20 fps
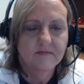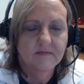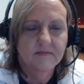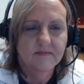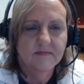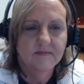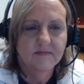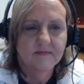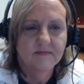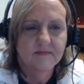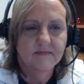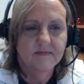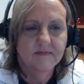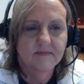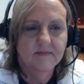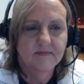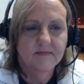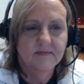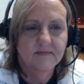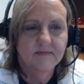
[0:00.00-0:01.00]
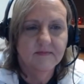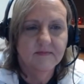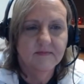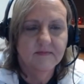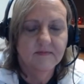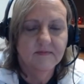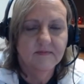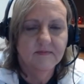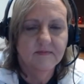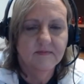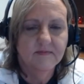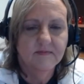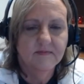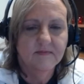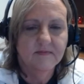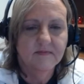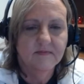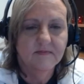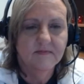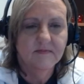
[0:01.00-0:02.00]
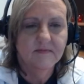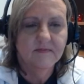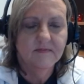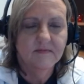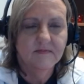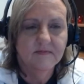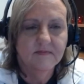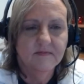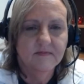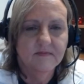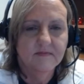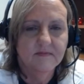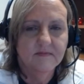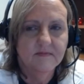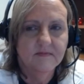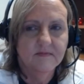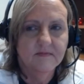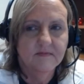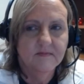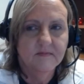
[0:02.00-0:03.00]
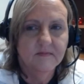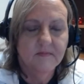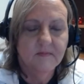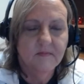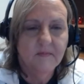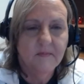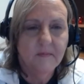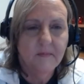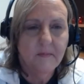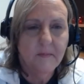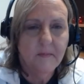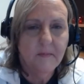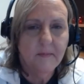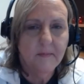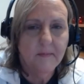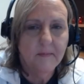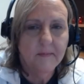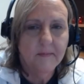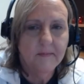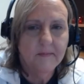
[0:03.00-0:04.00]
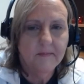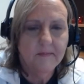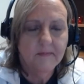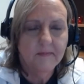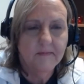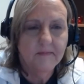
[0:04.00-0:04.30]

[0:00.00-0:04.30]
(not speaking)